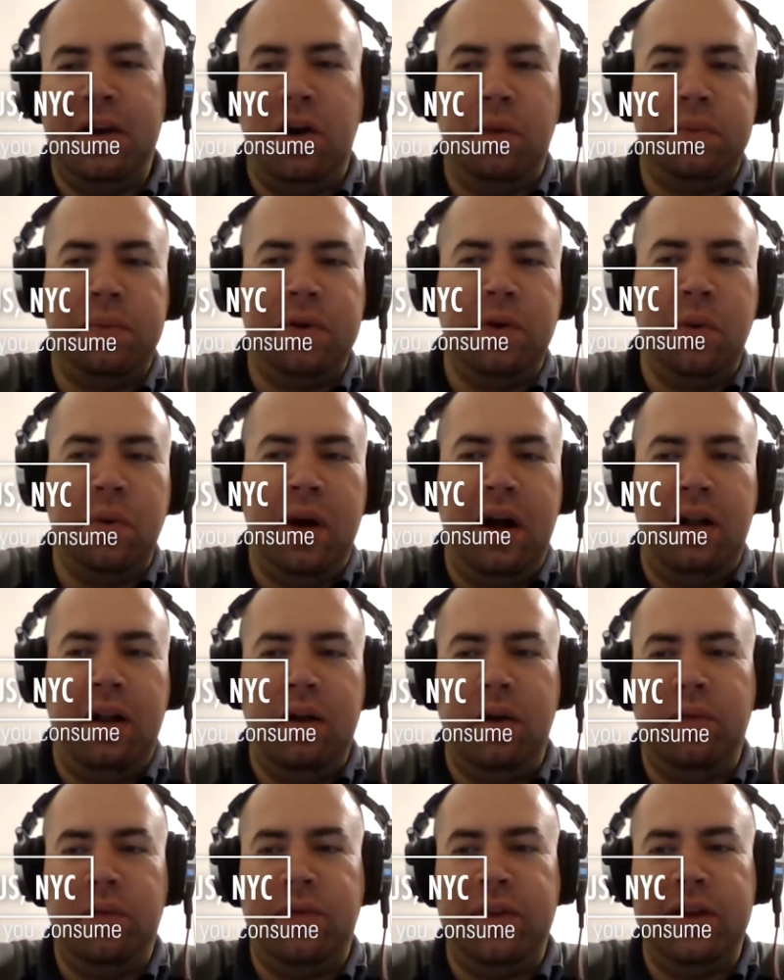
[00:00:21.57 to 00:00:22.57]
I hope you're well.
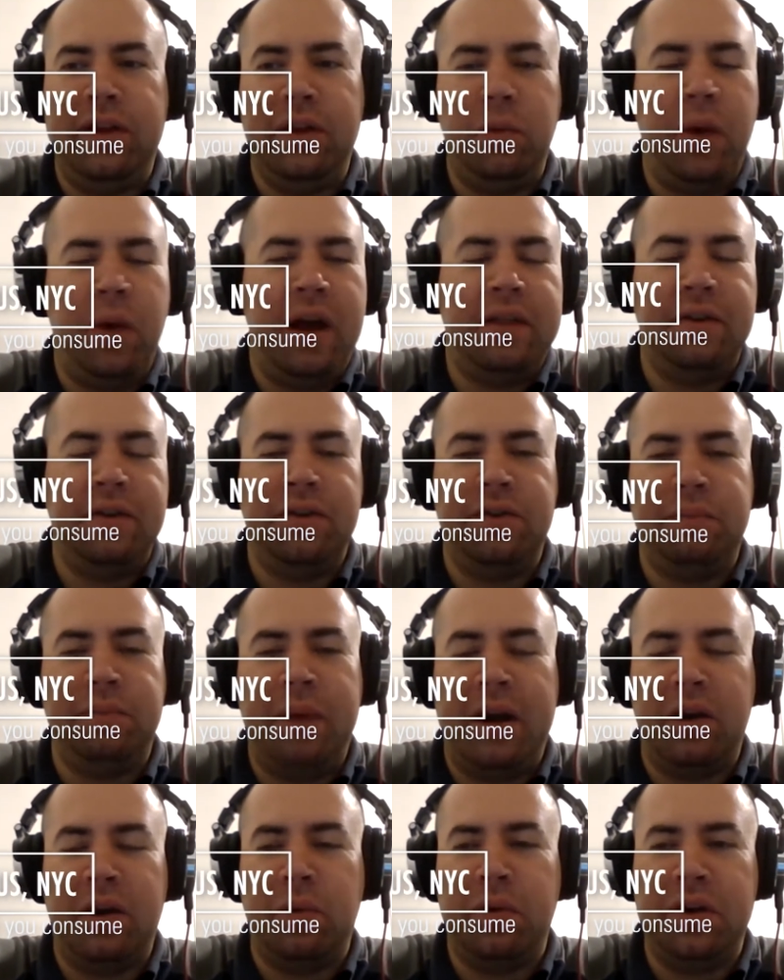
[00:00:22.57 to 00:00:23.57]
Hopefully, the weather's
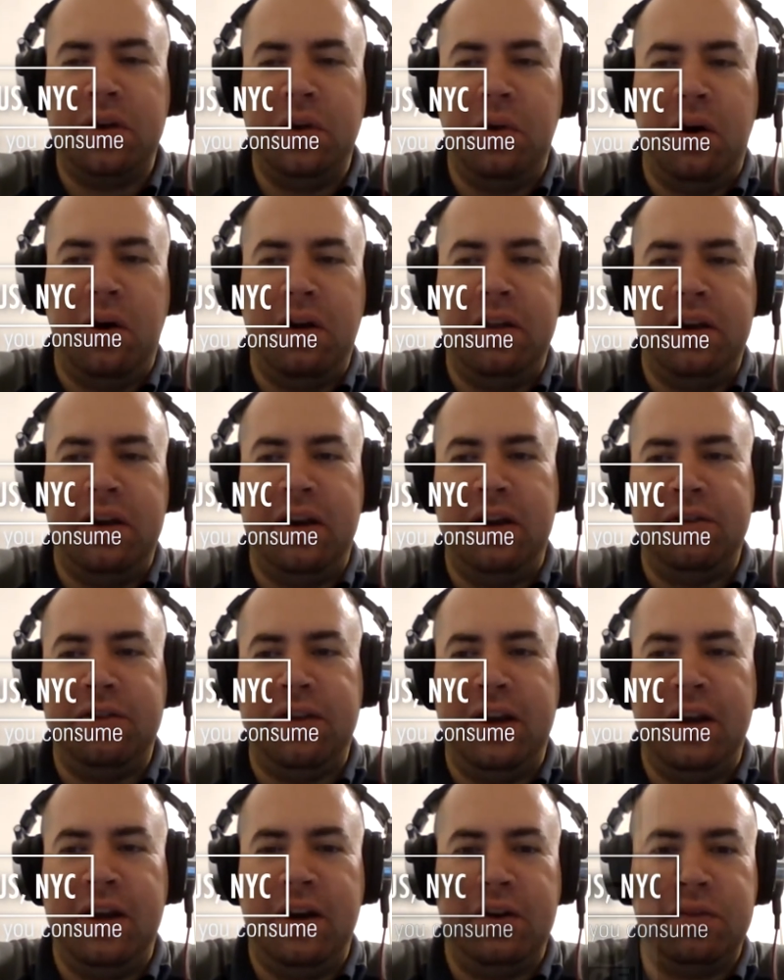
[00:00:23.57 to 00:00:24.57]
better where you are than it is
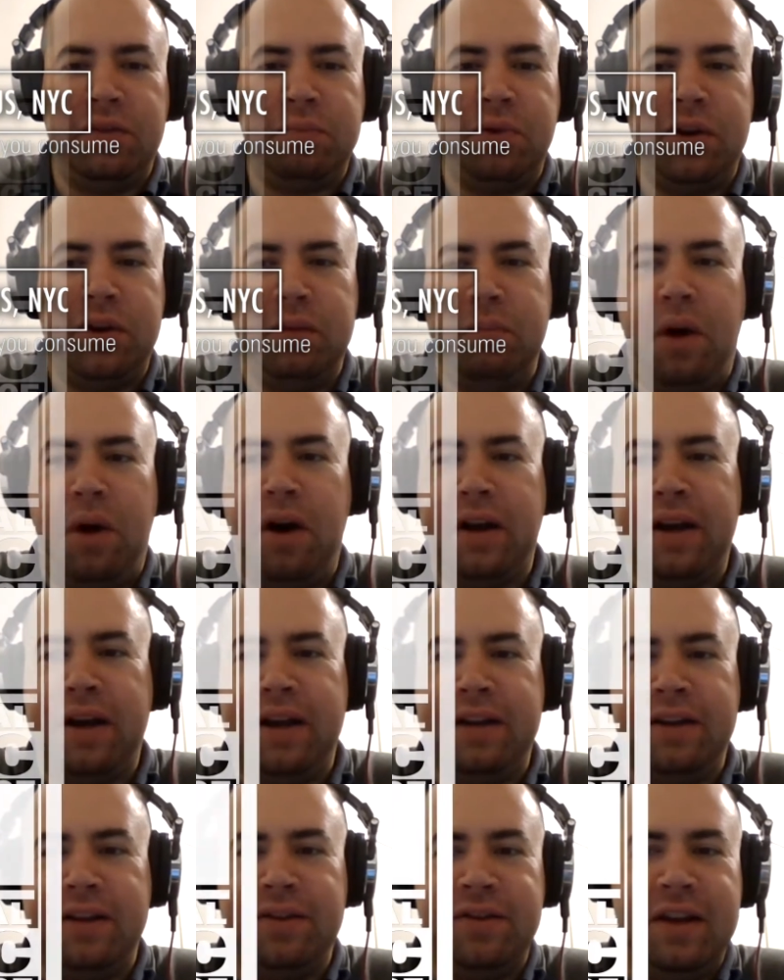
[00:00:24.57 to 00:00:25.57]
here. It's pretty muggy
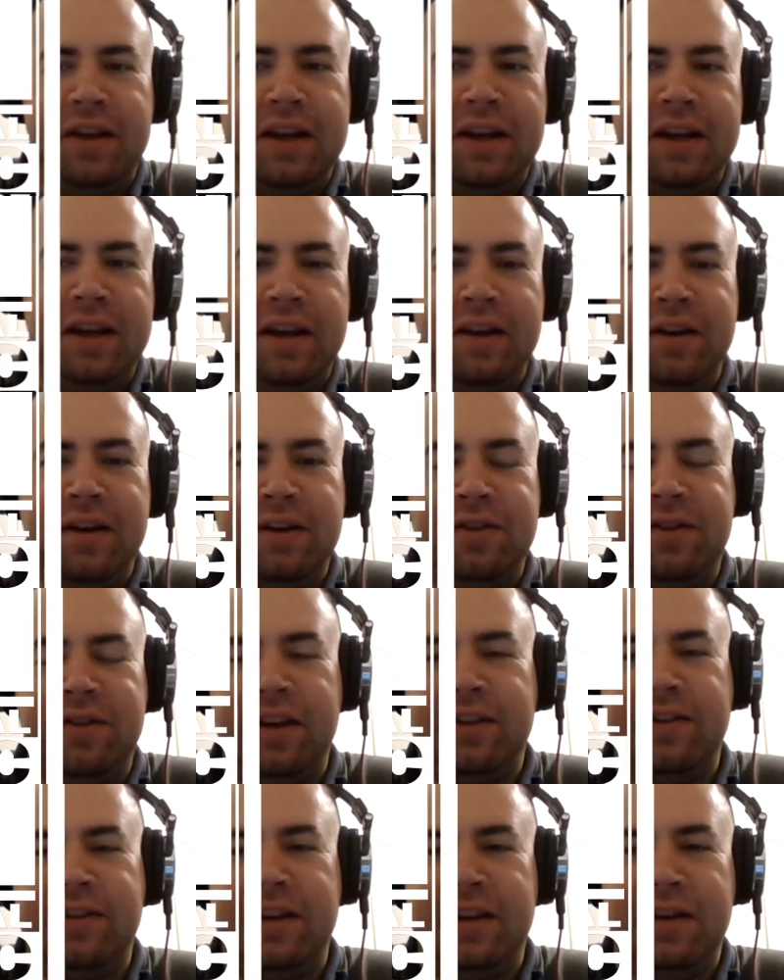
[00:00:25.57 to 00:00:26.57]
in the city here,
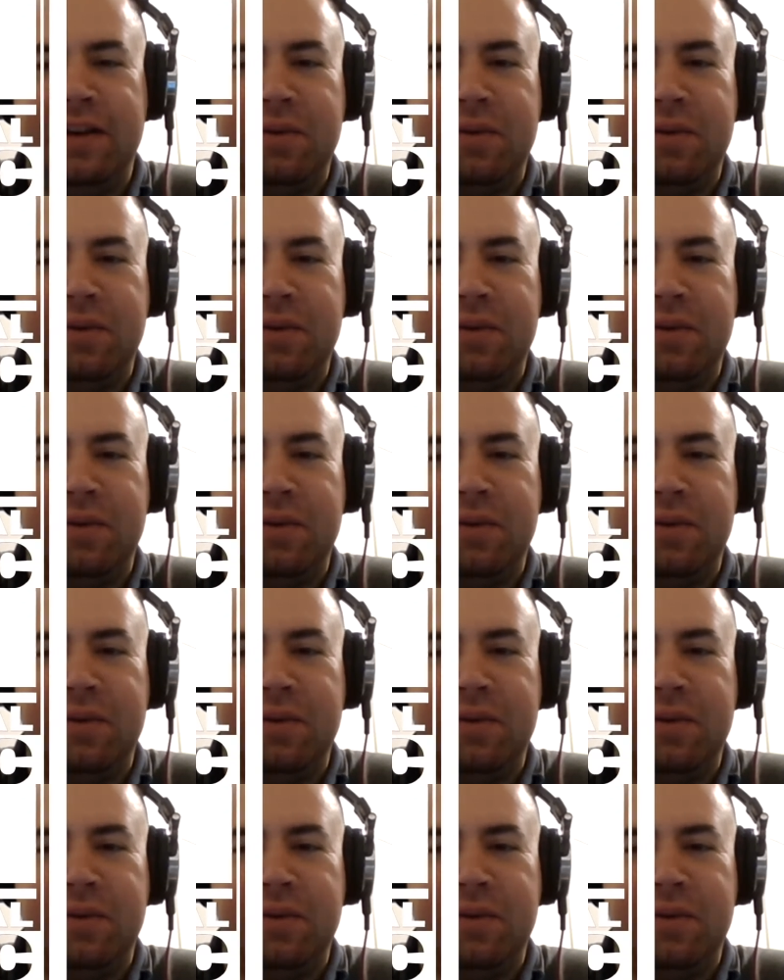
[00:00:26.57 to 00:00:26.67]
60